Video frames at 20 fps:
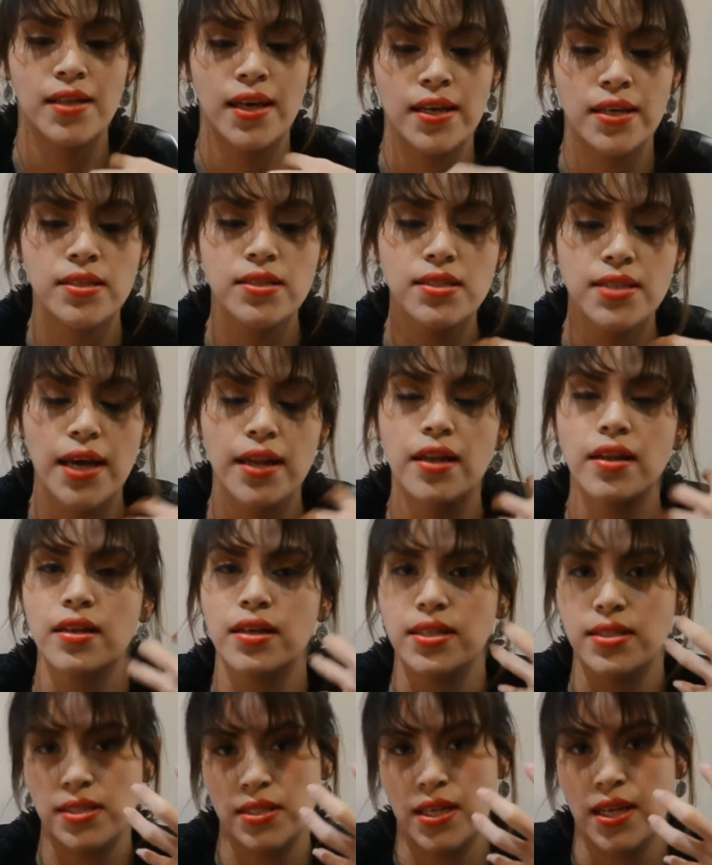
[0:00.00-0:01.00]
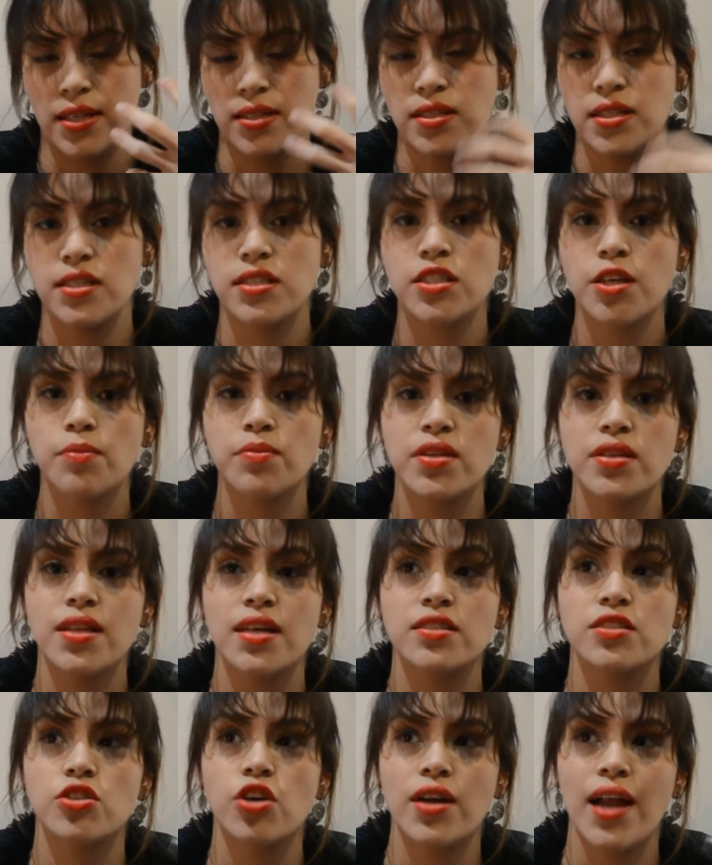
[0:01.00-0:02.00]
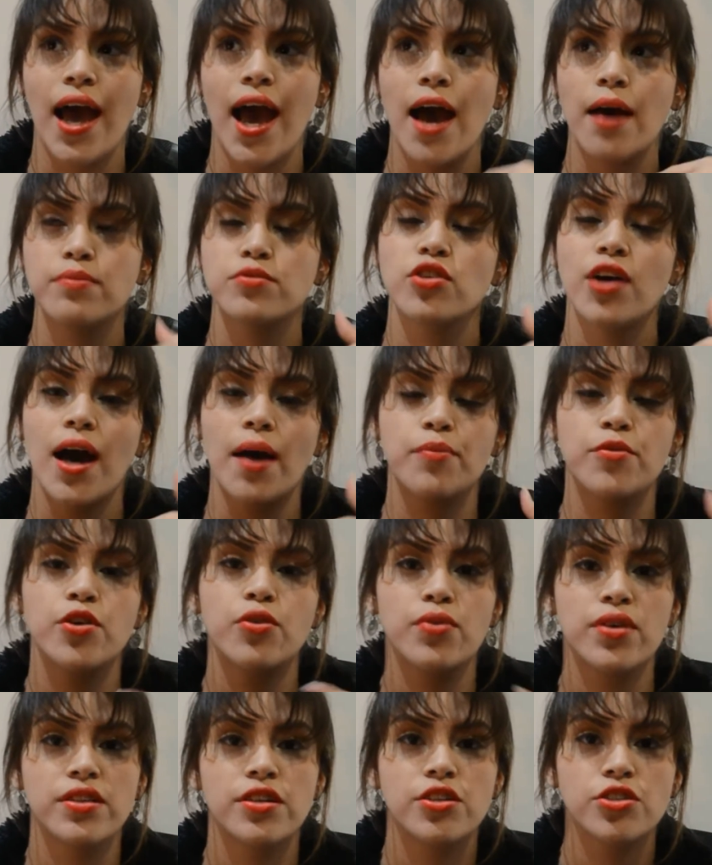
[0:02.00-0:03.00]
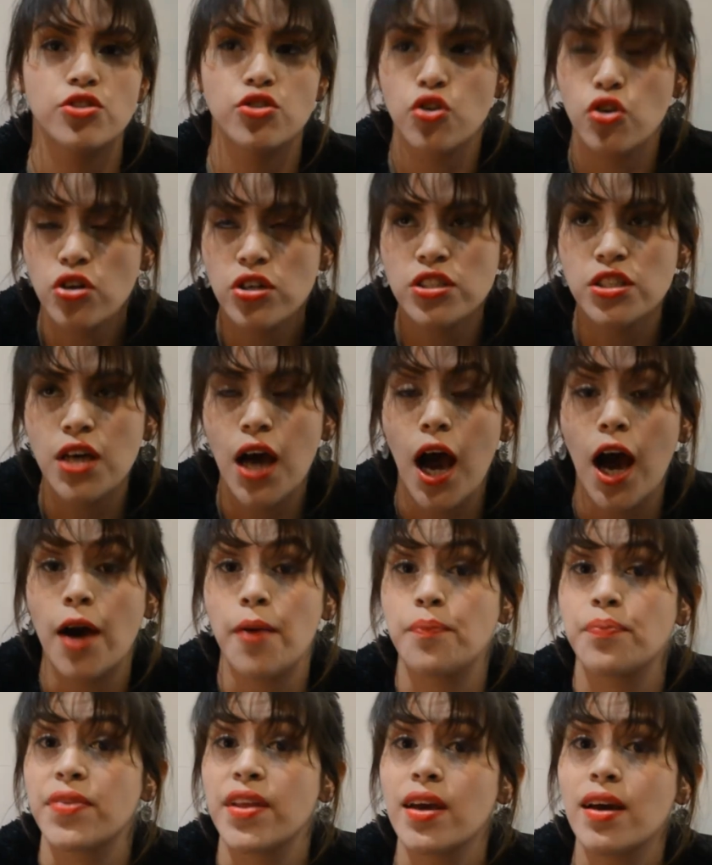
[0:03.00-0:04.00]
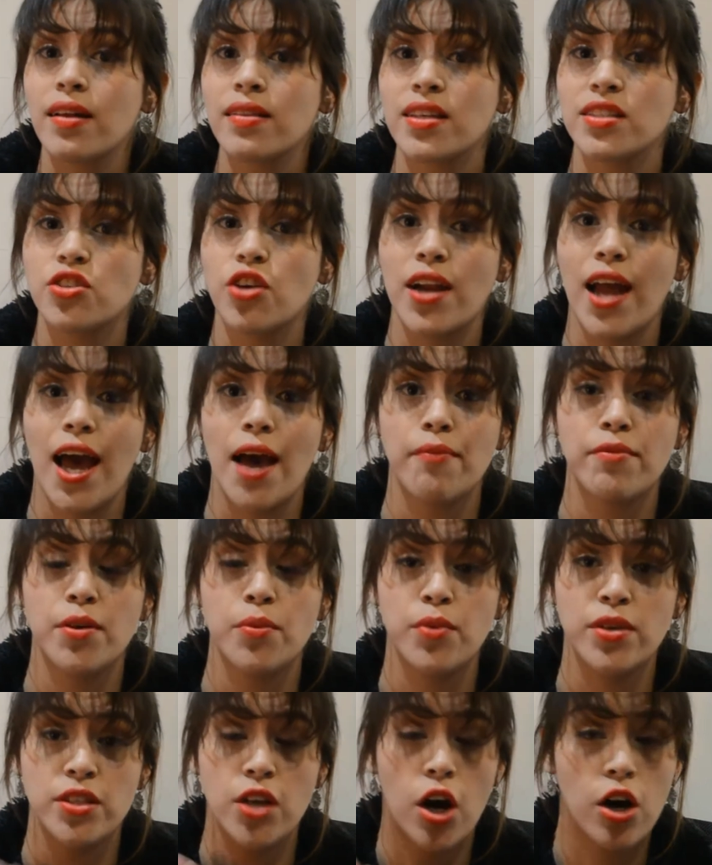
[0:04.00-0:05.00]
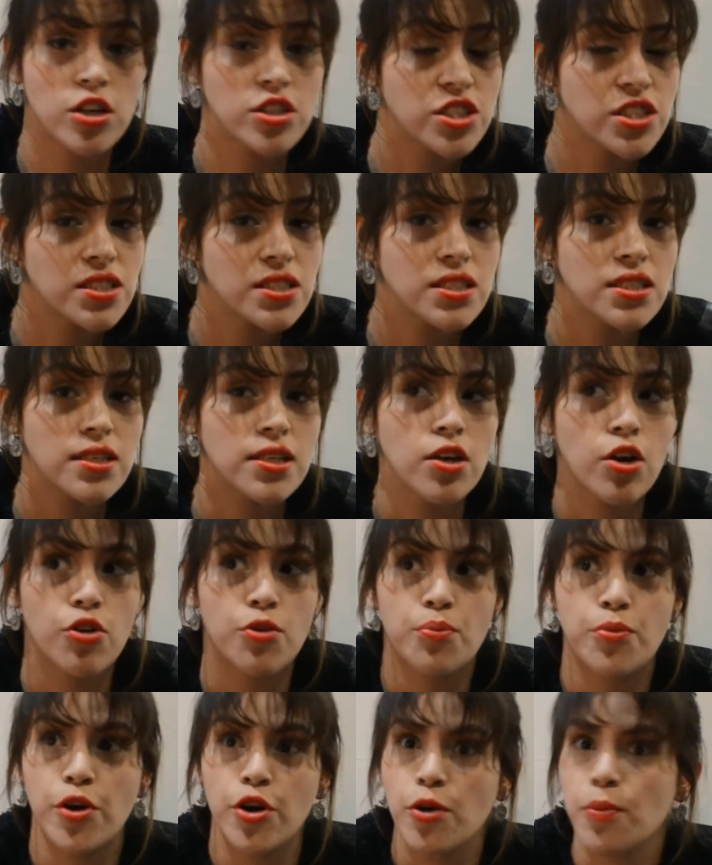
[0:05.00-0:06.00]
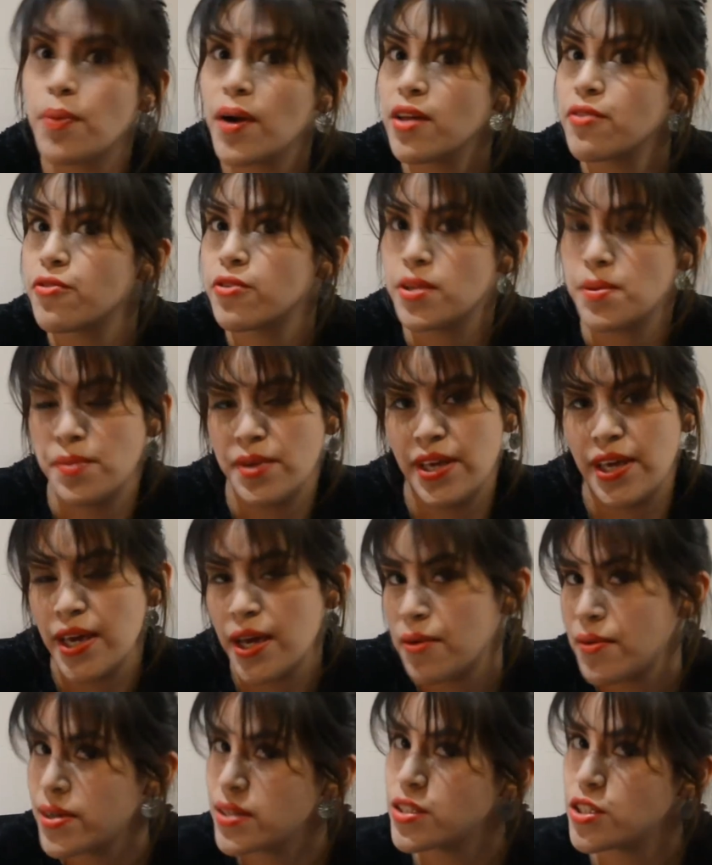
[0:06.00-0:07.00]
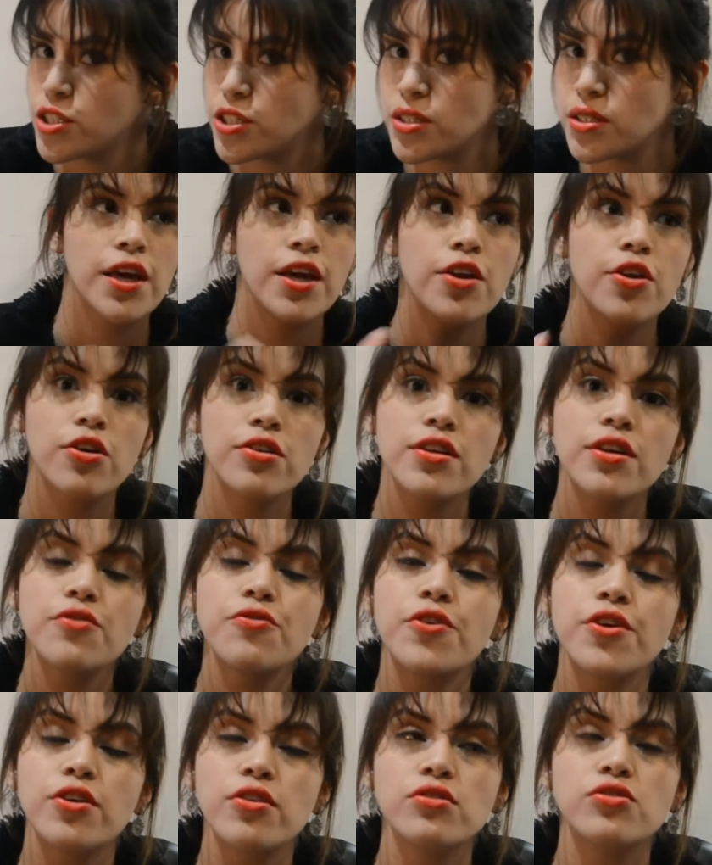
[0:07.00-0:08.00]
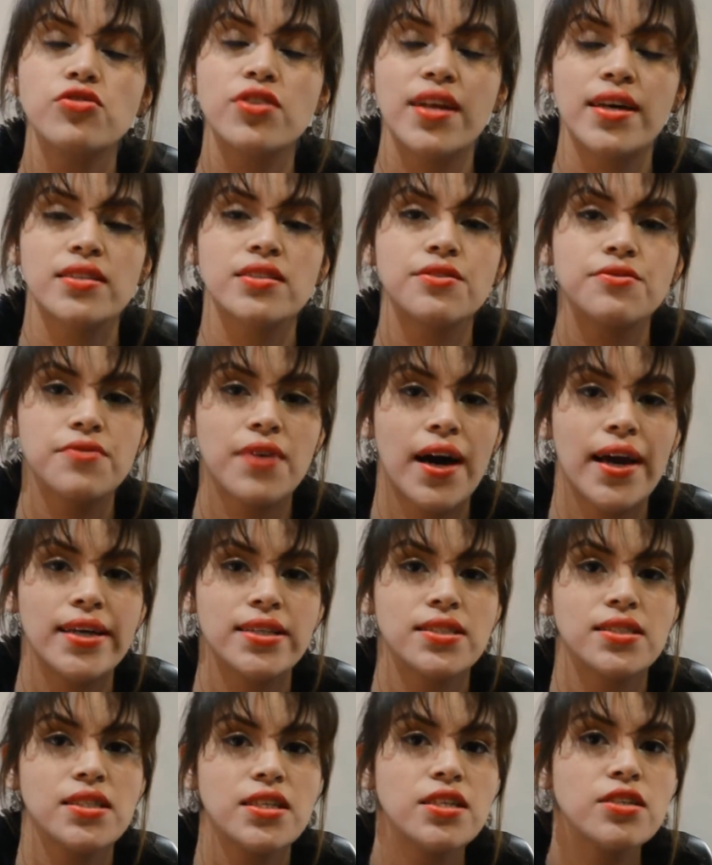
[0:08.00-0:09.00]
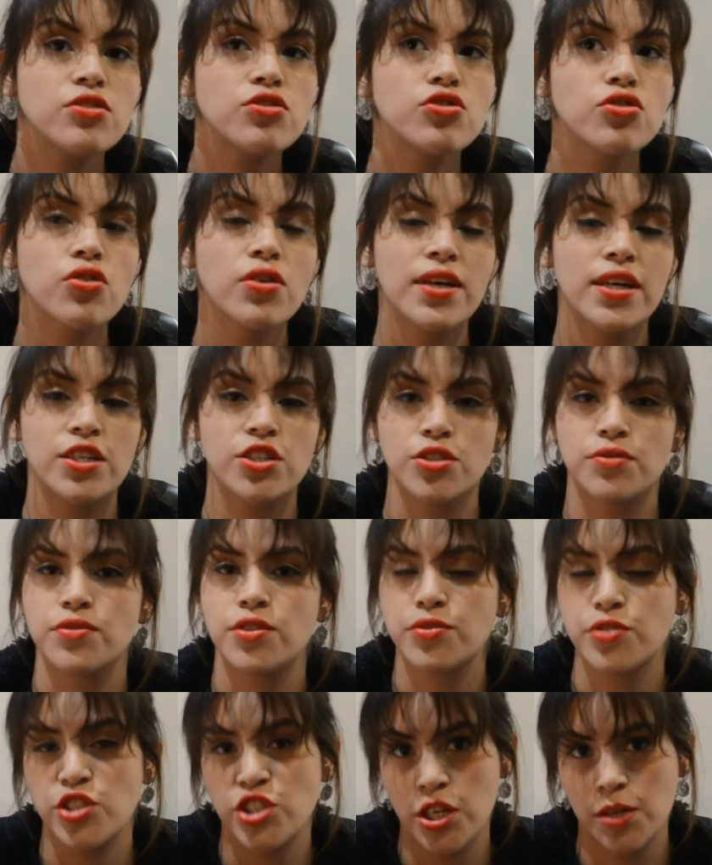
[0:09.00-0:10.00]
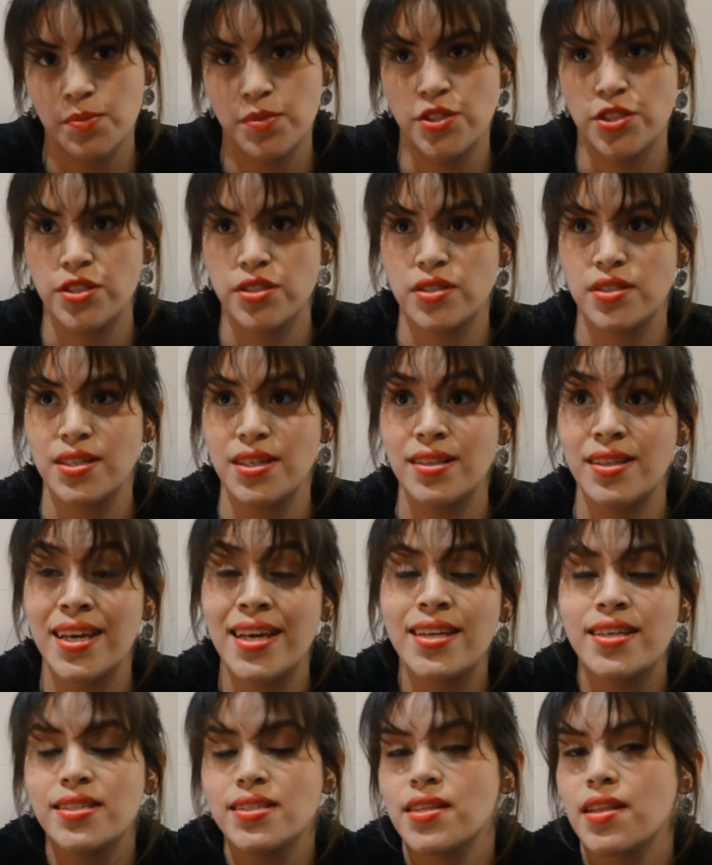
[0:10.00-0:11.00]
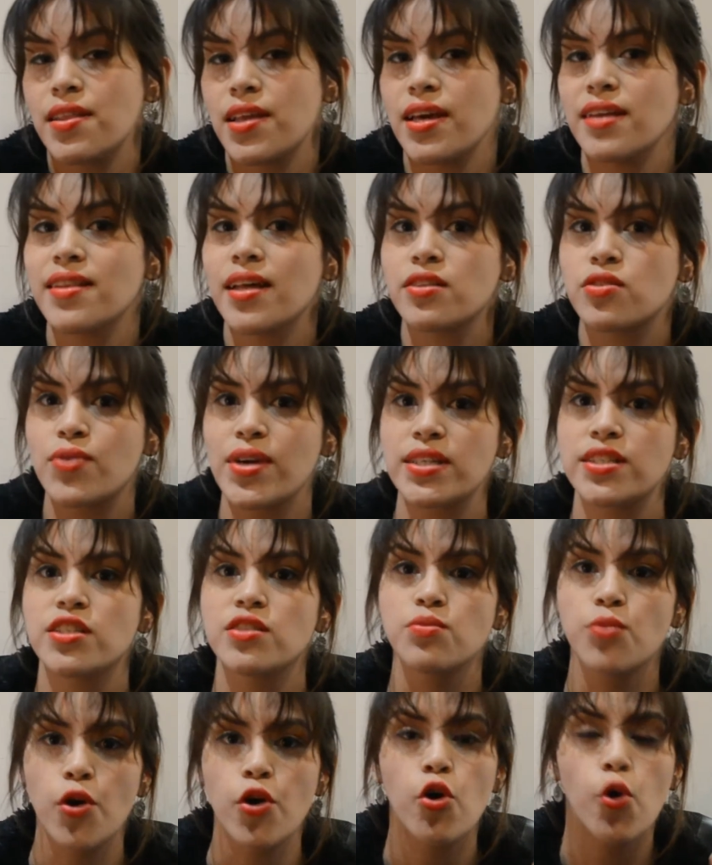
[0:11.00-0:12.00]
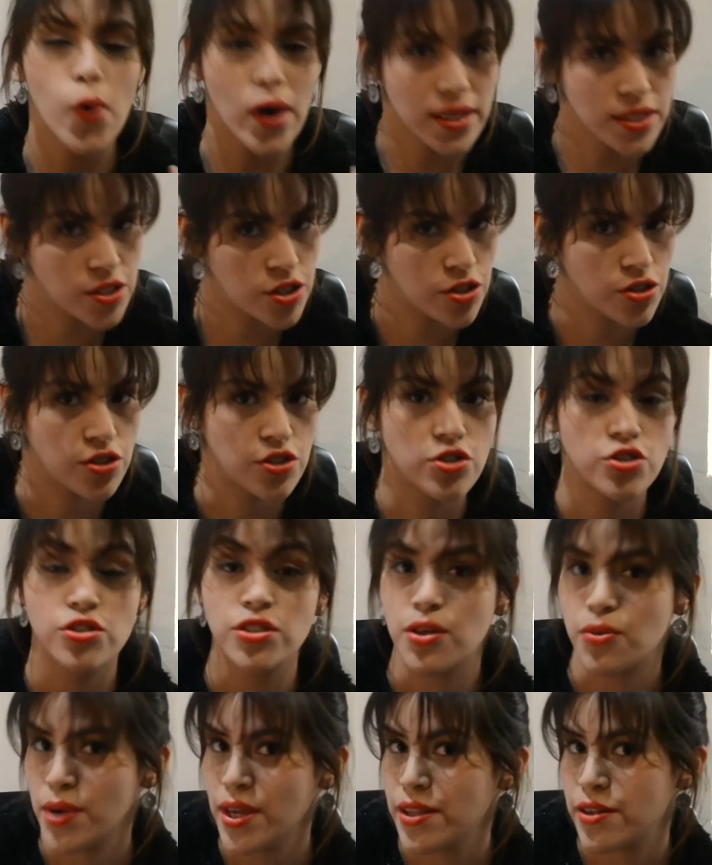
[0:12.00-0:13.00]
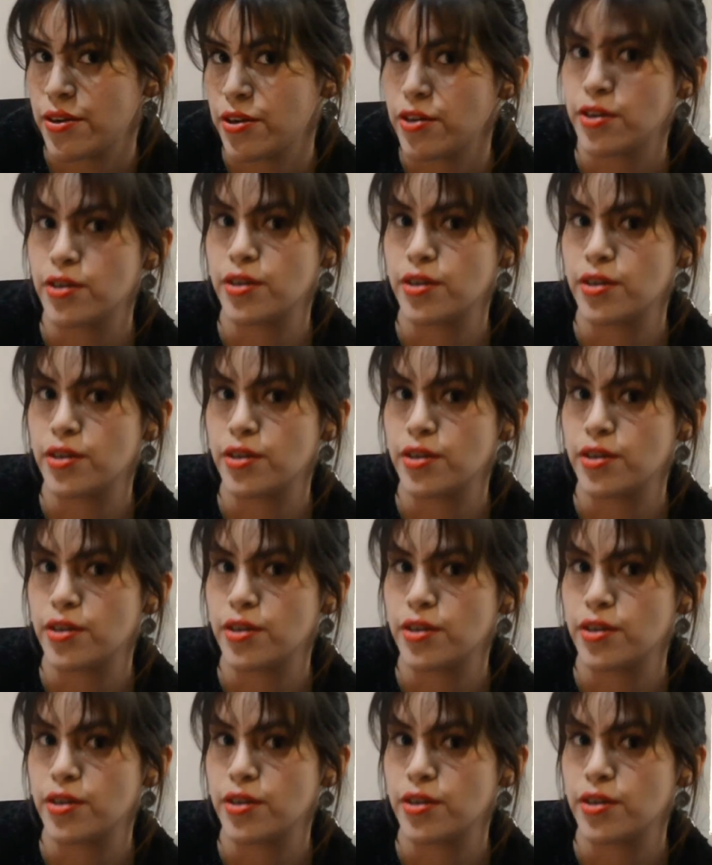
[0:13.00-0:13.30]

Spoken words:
The Inciting Incident is something that's gonna have to have your readers hooked, that's gonna have them with urgency or preoccupied for the main character. In order for you to identify it into each of your chapters, it is the thing that raises more questions to the reader.